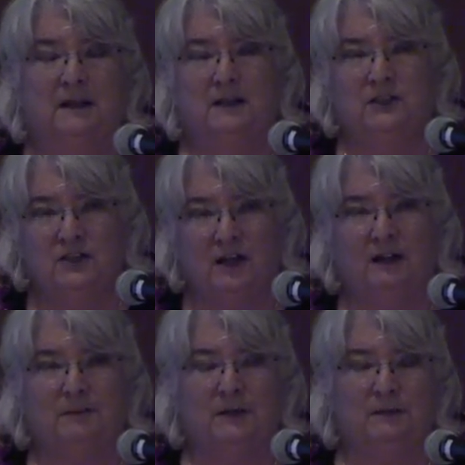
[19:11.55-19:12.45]
a
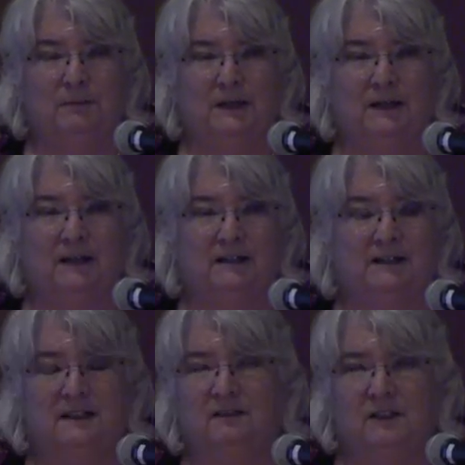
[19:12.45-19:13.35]
job on the Big
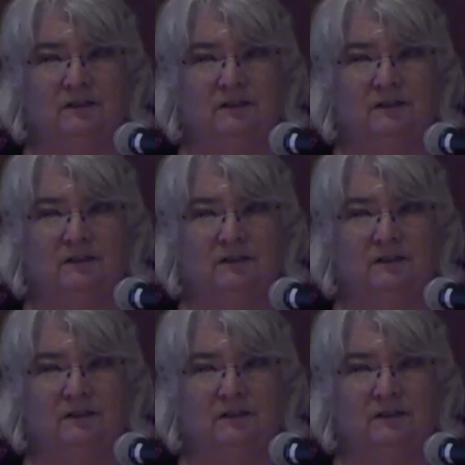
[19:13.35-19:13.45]
Island, even